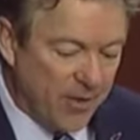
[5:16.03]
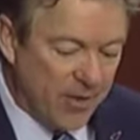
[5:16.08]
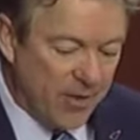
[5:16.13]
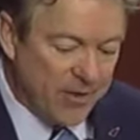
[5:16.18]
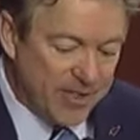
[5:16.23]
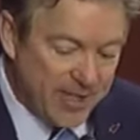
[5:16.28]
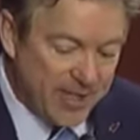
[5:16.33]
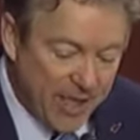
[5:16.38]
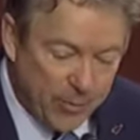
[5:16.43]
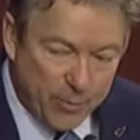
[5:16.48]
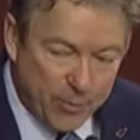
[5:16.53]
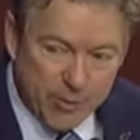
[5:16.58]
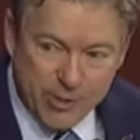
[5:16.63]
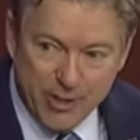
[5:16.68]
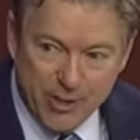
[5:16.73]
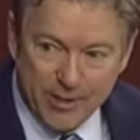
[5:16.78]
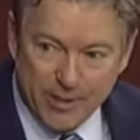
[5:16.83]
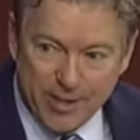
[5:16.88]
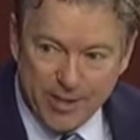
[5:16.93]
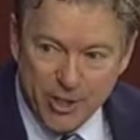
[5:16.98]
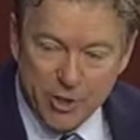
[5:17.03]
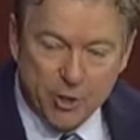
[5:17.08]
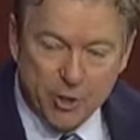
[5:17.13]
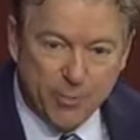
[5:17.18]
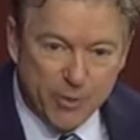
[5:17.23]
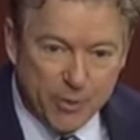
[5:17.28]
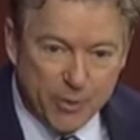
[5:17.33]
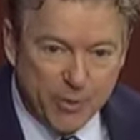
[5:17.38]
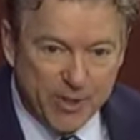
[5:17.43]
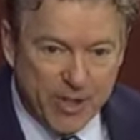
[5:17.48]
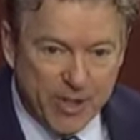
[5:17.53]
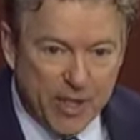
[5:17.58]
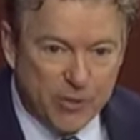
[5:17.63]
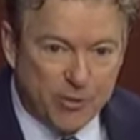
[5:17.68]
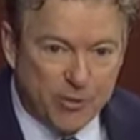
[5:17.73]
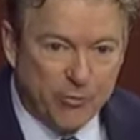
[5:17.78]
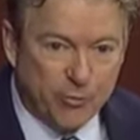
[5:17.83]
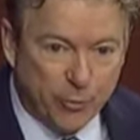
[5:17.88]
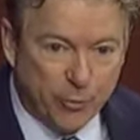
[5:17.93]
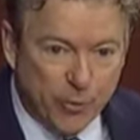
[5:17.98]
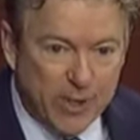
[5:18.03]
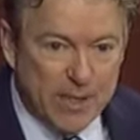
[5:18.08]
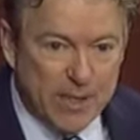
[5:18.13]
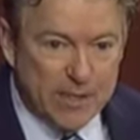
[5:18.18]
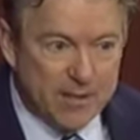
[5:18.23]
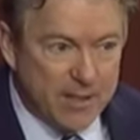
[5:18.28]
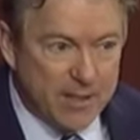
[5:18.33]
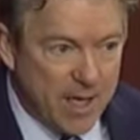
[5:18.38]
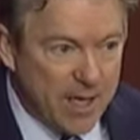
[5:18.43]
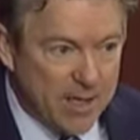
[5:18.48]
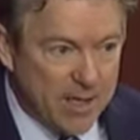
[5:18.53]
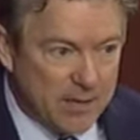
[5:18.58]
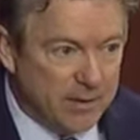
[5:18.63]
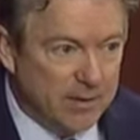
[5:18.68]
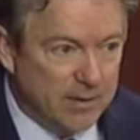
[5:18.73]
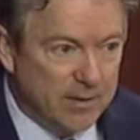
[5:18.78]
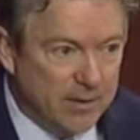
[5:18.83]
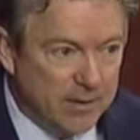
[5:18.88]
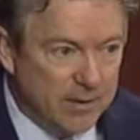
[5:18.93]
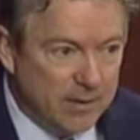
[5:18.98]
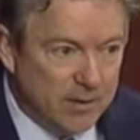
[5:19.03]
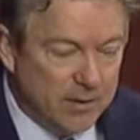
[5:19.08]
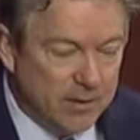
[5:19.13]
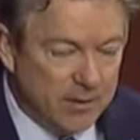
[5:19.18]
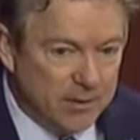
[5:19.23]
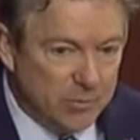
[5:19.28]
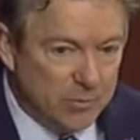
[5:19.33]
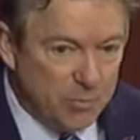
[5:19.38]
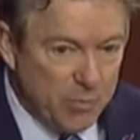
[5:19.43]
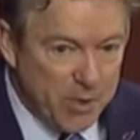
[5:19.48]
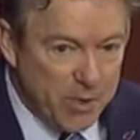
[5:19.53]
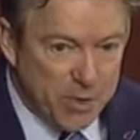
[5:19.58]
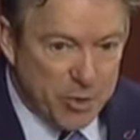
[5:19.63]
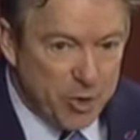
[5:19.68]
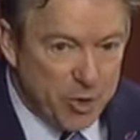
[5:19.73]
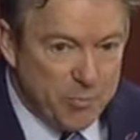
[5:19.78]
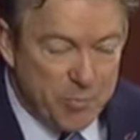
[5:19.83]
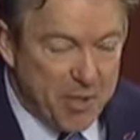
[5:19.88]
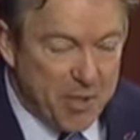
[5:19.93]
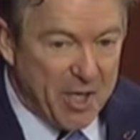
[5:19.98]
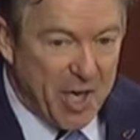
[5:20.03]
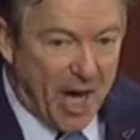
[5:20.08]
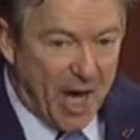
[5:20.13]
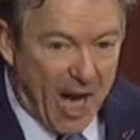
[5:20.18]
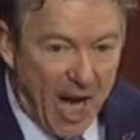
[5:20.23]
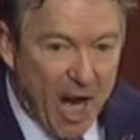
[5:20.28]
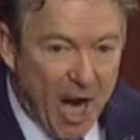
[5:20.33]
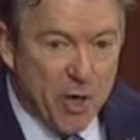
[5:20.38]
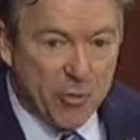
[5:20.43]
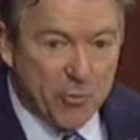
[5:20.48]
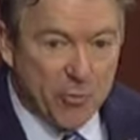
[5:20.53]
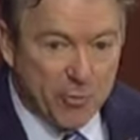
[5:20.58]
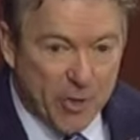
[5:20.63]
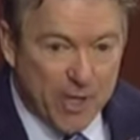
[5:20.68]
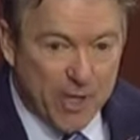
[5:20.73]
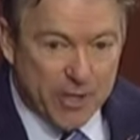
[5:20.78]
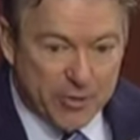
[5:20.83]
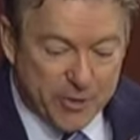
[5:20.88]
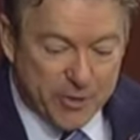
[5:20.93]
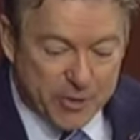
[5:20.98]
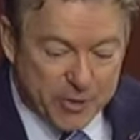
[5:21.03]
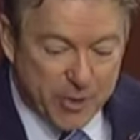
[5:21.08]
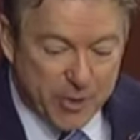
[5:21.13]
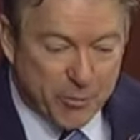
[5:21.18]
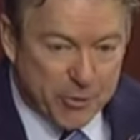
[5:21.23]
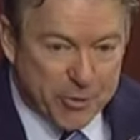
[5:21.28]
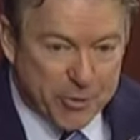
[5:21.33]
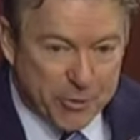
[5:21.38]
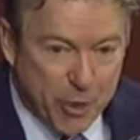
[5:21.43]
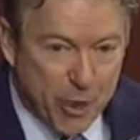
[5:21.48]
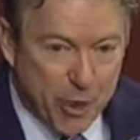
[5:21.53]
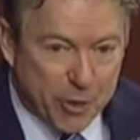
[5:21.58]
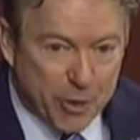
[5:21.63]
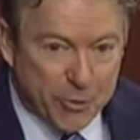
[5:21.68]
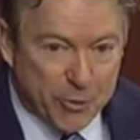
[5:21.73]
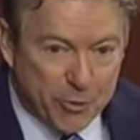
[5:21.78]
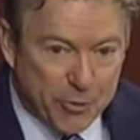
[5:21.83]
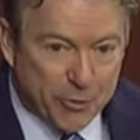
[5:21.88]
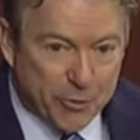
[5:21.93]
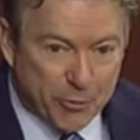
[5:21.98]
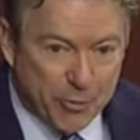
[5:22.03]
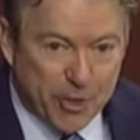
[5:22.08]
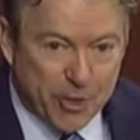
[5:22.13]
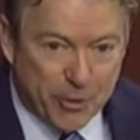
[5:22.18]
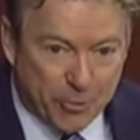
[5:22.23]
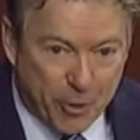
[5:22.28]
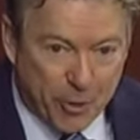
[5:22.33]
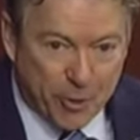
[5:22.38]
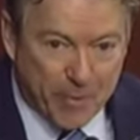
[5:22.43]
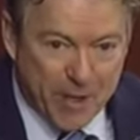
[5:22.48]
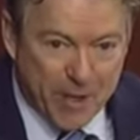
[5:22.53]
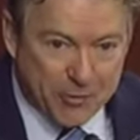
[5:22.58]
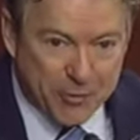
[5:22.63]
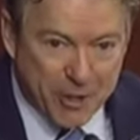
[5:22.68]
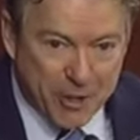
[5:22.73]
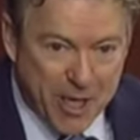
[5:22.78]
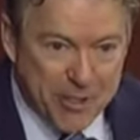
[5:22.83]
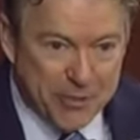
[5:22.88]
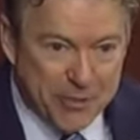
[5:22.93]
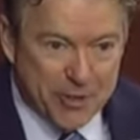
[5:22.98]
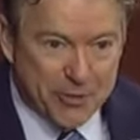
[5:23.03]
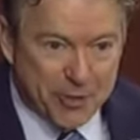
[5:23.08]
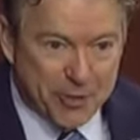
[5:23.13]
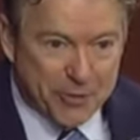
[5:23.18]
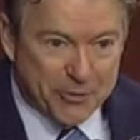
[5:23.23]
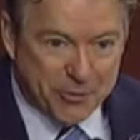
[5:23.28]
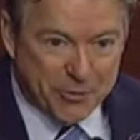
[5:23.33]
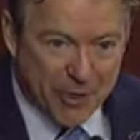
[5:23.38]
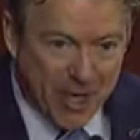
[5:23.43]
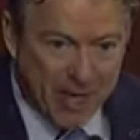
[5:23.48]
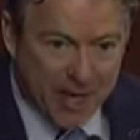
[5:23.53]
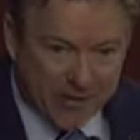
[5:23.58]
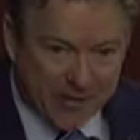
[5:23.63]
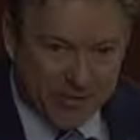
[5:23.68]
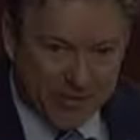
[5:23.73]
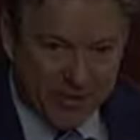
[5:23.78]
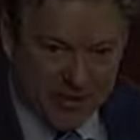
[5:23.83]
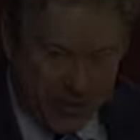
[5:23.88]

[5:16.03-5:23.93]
10% of the kids are between the ages of 3 and 10. We should be outraged that someone's talking to a 3-year-old about changing their sex.